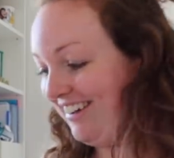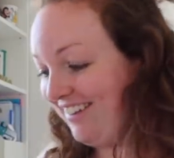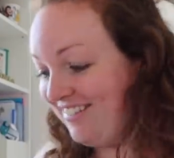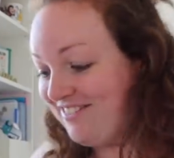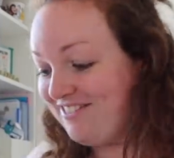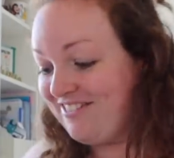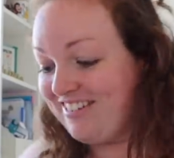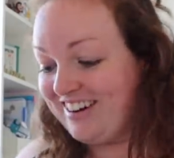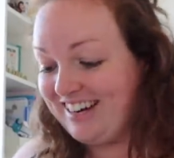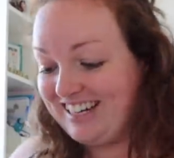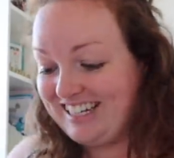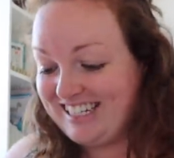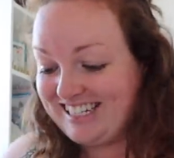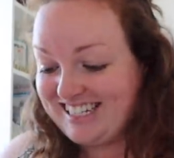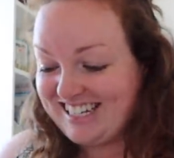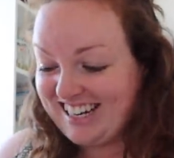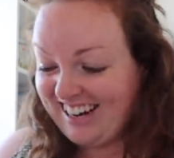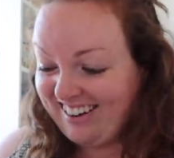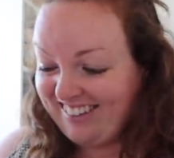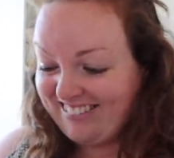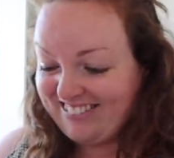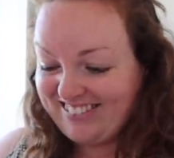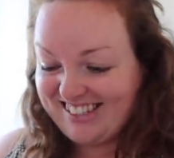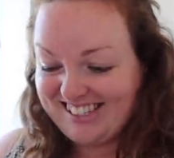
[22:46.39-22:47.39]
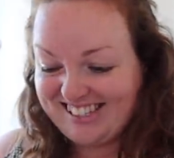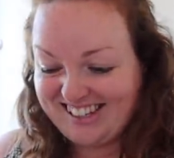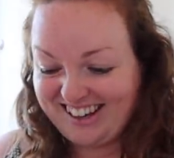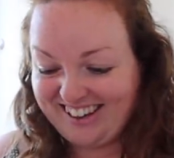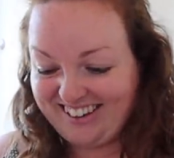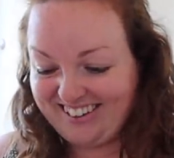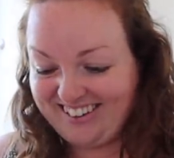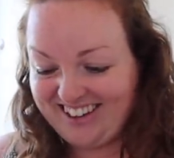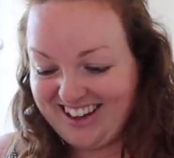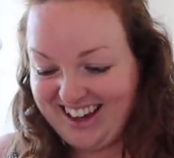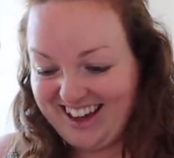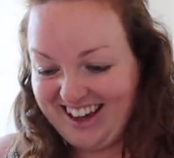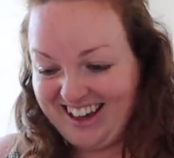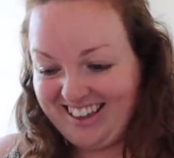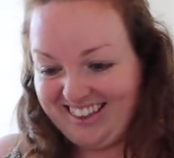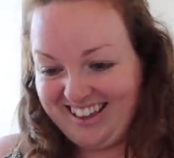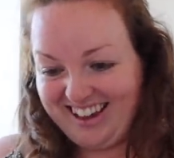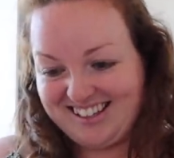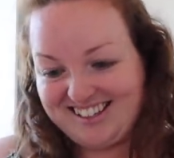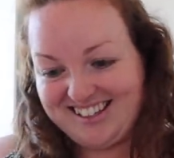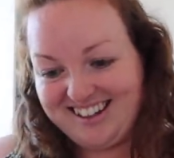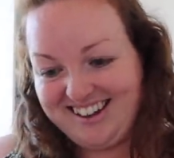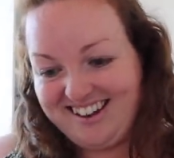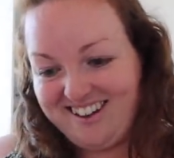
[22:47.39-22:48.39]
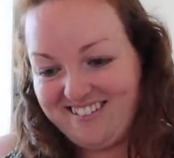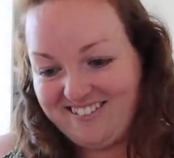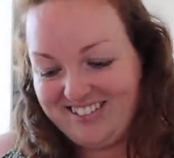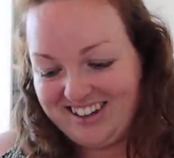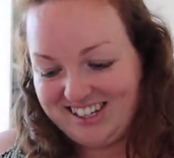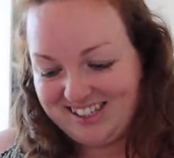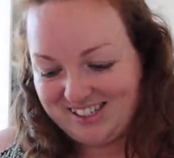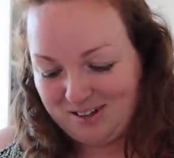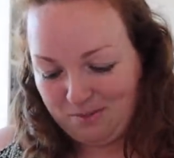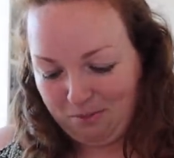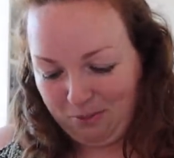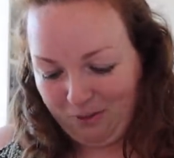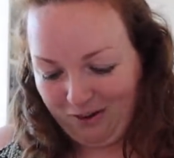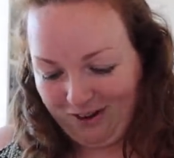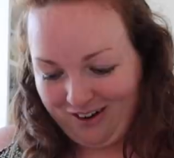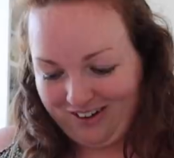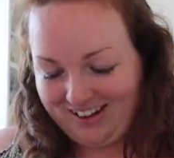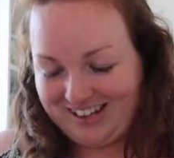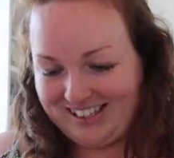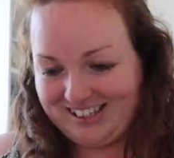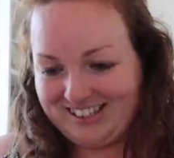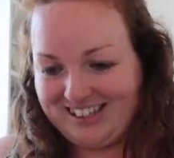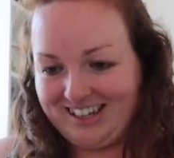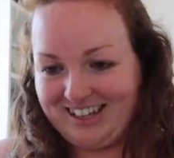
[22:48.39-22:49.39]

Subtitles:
I'm really chuffed. So that is a lovely surprise.